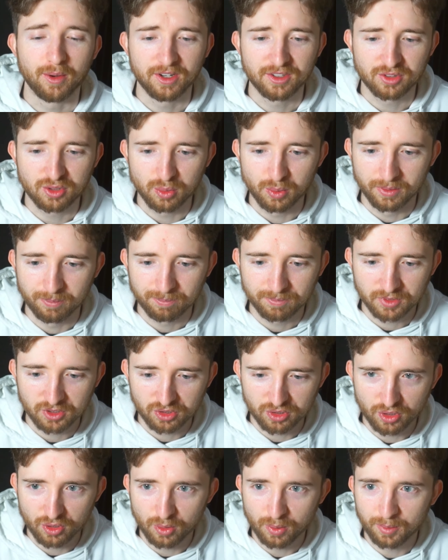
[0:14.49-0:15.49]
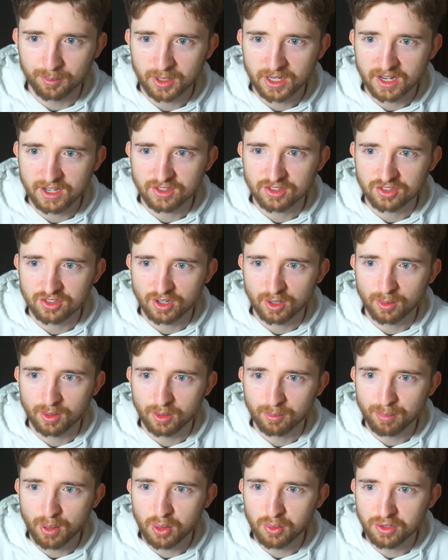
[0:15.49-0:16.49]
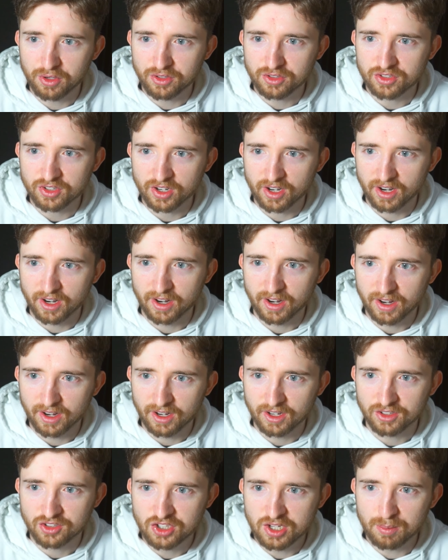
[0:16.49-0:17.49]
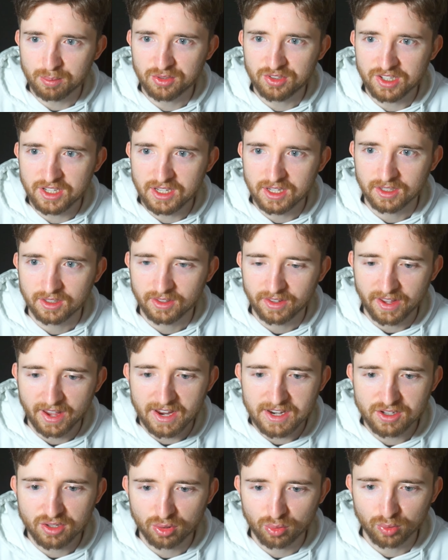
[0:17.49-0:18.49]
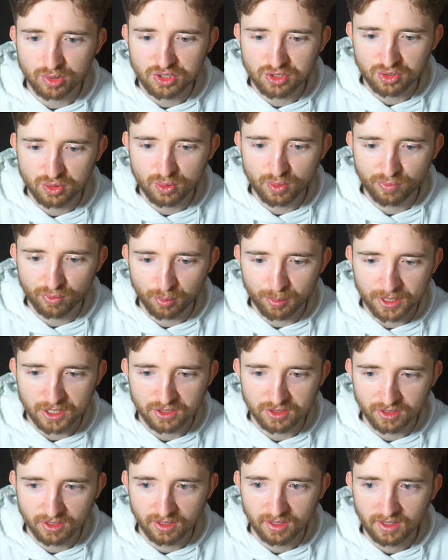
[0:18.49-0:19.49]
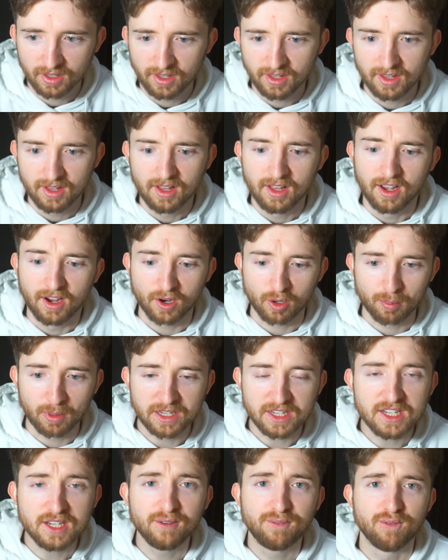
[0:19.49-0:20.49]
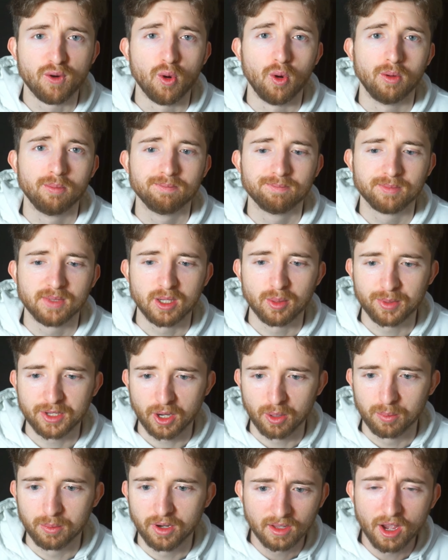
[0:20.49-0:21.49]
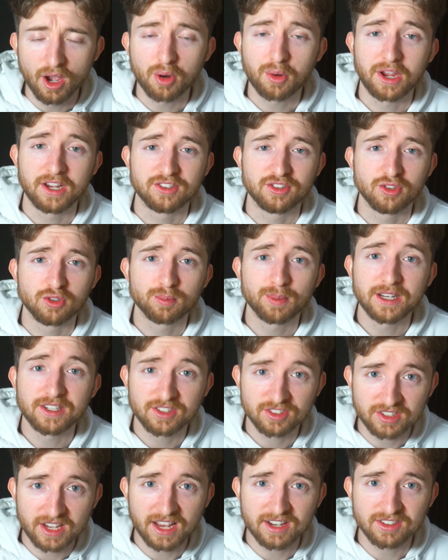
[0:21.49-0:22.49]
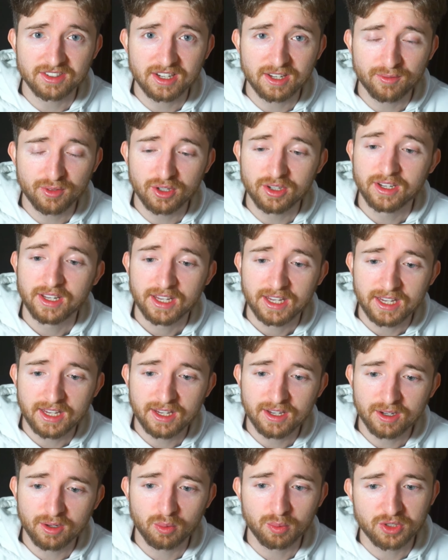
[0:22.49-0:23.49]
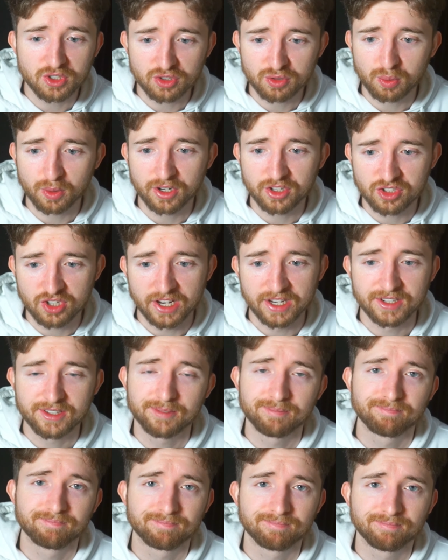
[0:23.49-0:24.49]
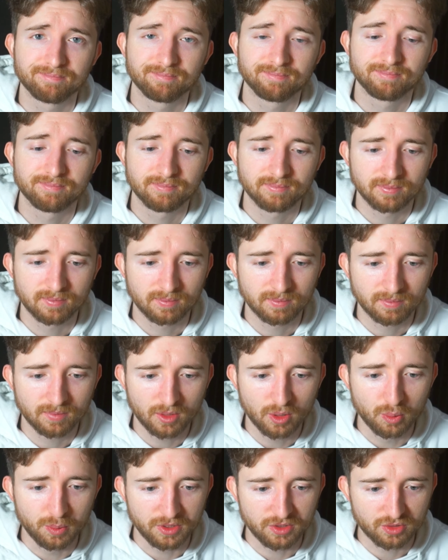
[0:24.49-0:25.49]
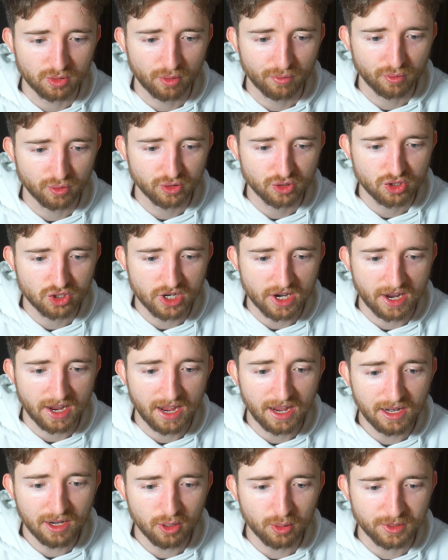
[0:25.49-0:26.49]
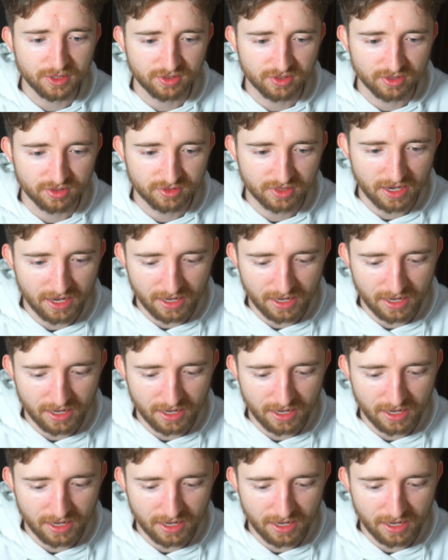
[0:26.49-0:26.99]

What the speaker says: Let's do it. So I'm against an opponent, Chipsy832 from India. I'm going to play e4. Here we go. Okay, so he's played the Scandinavian. Here we just want to take. Oh, he's offering to chat. Hello, he says.